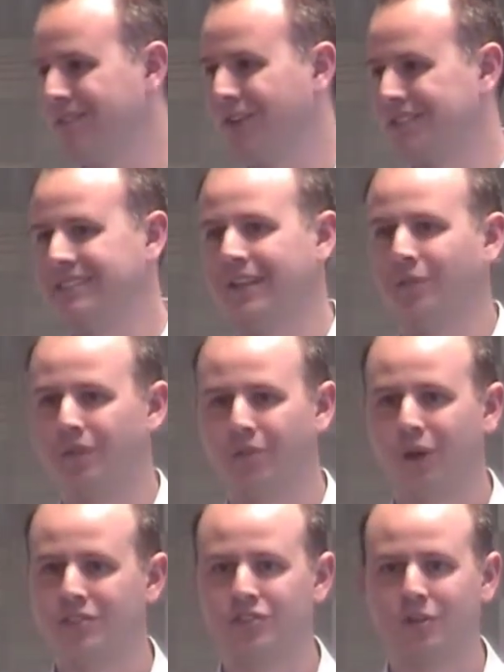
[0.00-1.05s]
not set with the
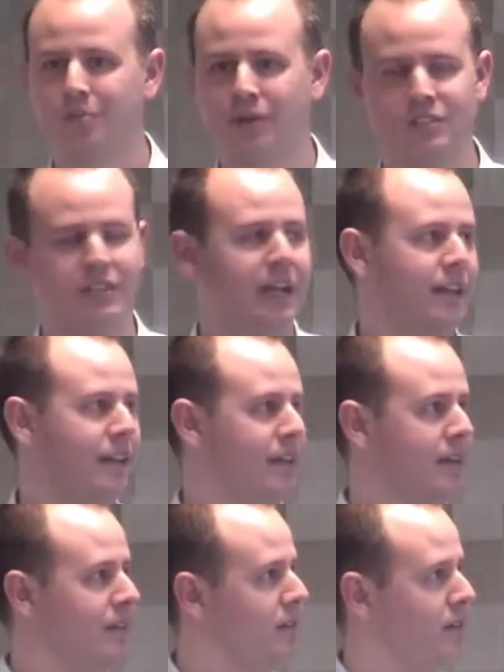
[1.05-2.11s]
right sort of
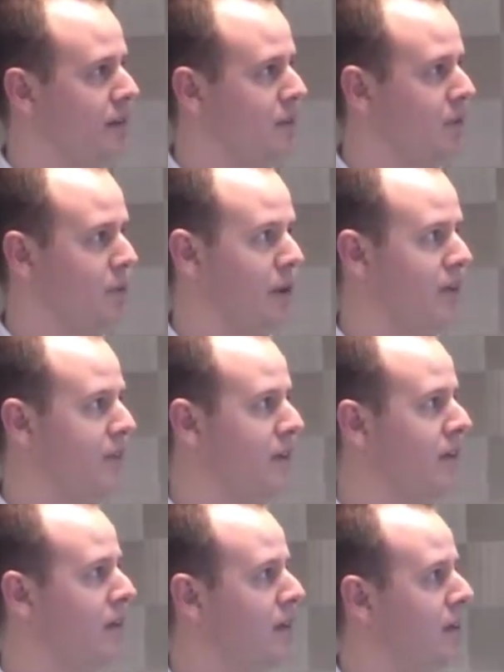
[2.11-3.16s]
personality, or whatever.
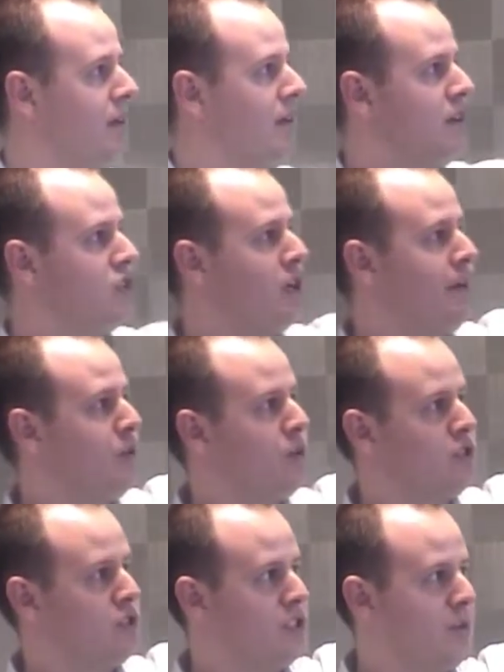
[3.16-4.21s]

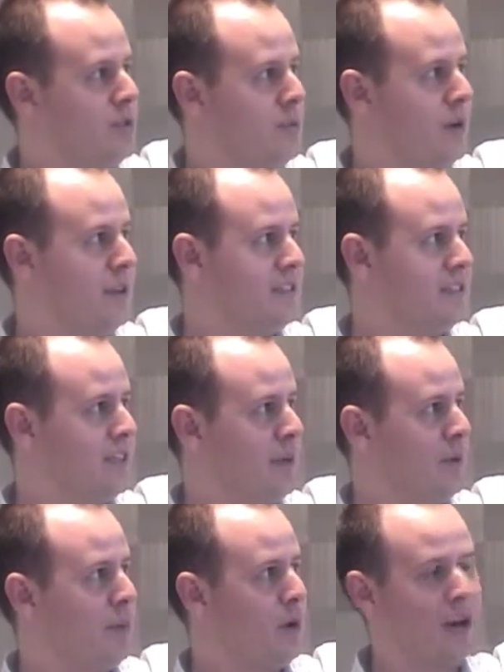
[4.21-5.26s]
CyberTwins also respond
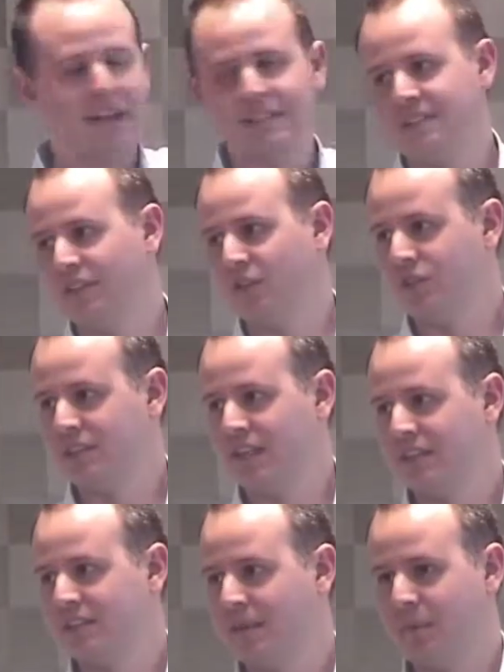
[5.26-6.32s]
instantly. We've got less than 2
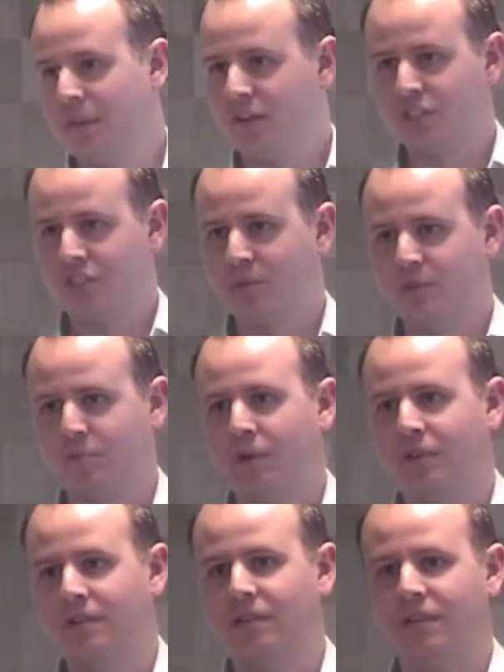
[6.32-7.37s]
seconds that they usually
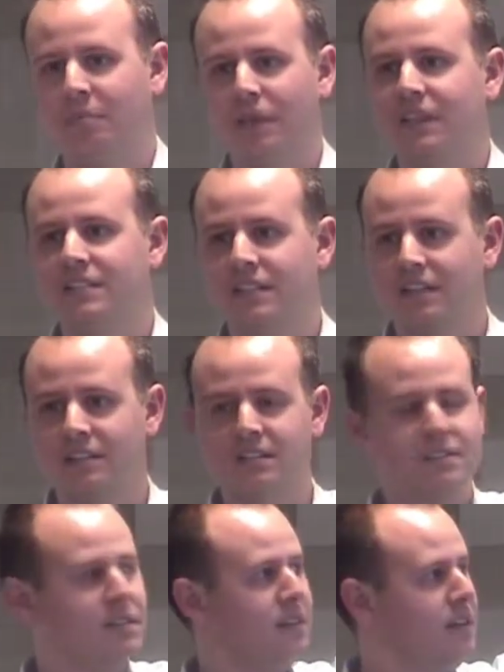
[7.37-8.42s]
respond in milliseconds.